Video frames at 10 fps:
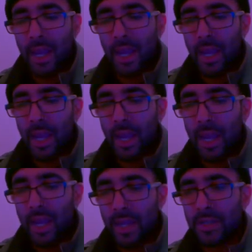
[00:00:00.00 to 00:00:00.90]

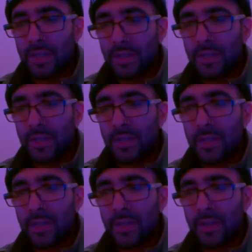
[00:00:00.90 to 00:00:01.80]
And
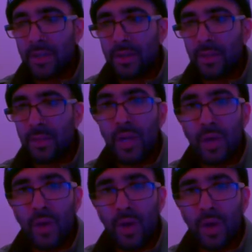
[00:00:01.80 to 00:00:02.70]

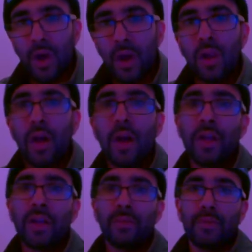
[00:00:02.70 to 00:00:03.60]
Bitcoin got a lot of
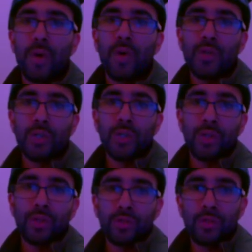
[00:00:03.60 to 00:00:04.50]
exposure
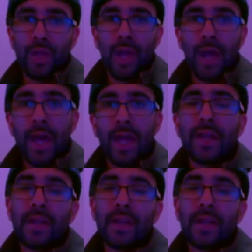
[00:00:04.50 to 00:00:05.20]
to that,